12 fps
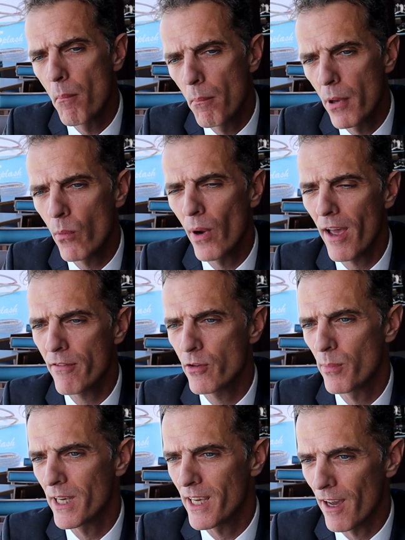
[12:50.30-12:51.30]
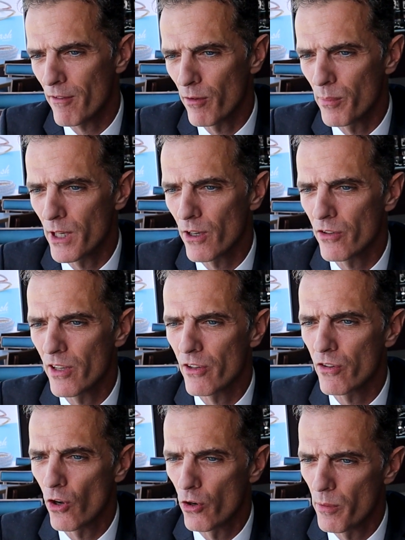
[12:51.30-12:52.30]
But we have to be careful, because
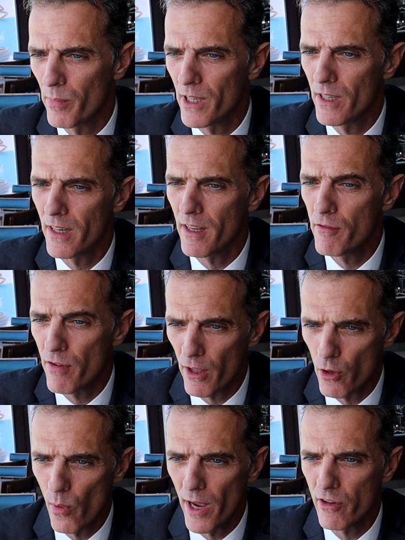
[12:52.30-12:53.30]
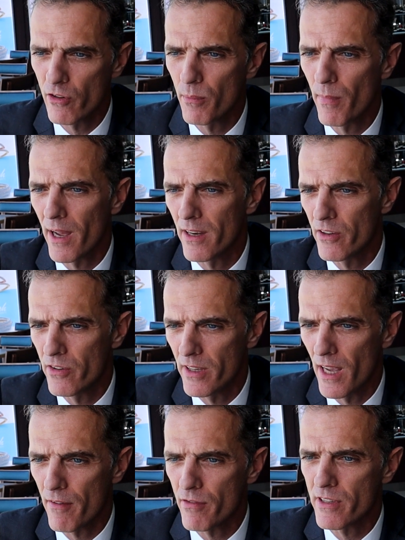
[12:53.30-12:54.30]
there's going to be an evaluation by the
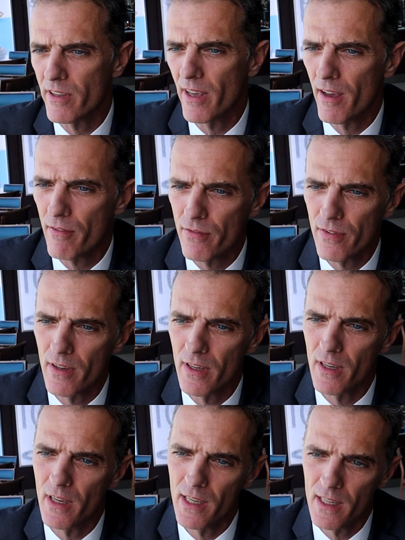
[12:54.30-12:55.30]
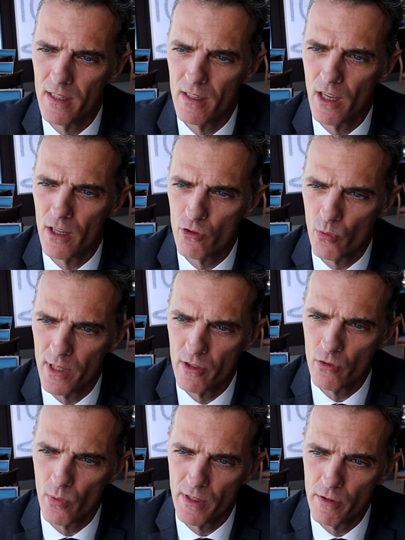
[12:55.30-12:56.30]
CFTF in
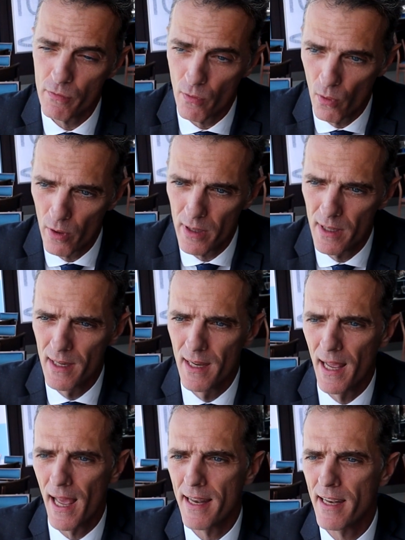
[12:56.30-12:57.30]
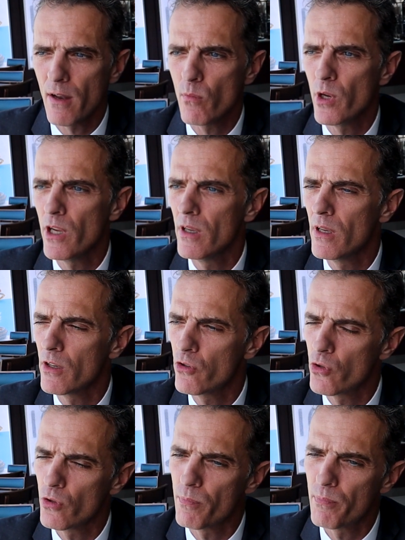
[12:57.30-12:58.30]
2024, and then we
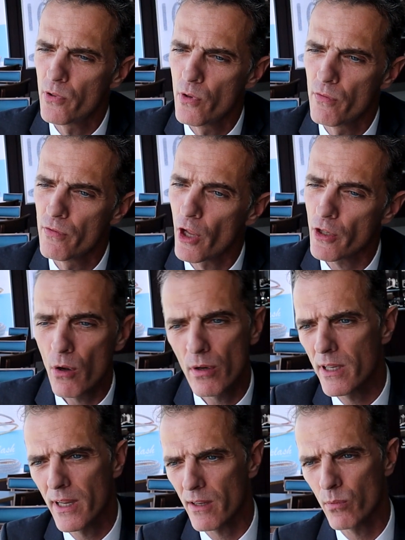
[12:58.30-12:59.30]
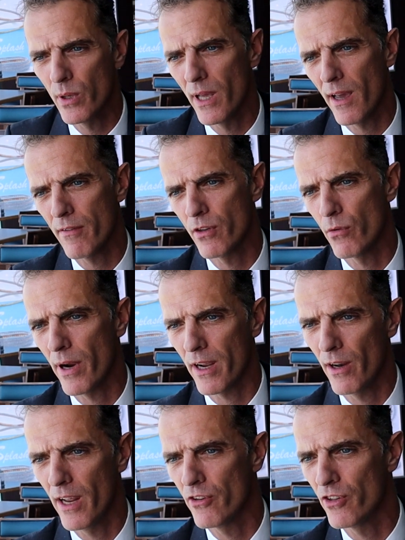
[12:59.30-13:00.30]
should prove not only that we have the
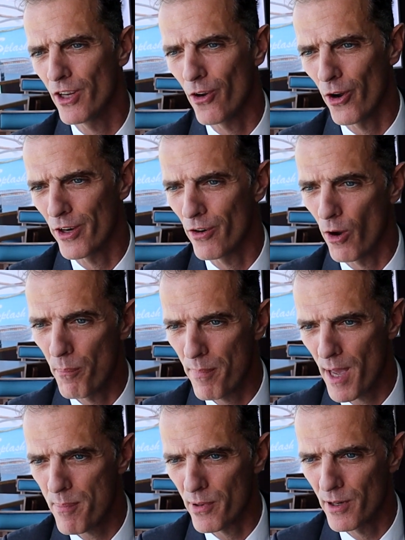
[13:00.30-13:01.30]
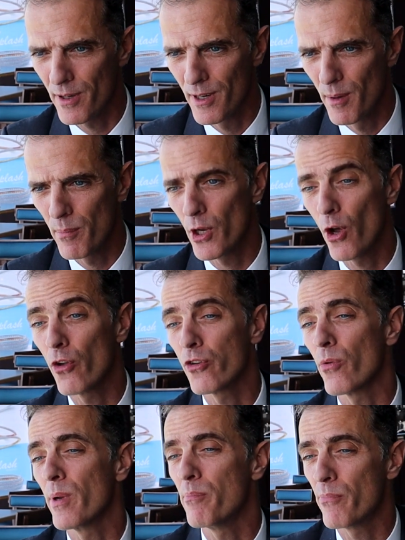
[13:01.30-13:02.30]
regulation in order on paper, but
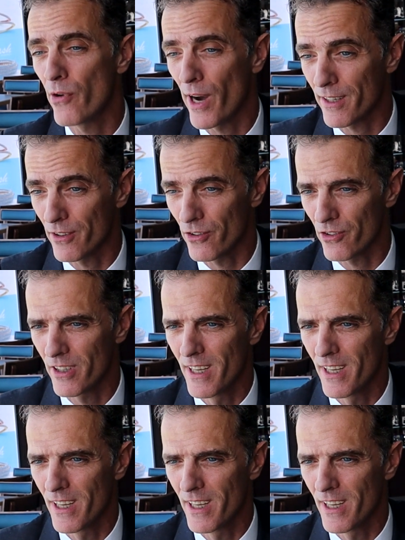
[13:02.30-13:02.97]
also in practice.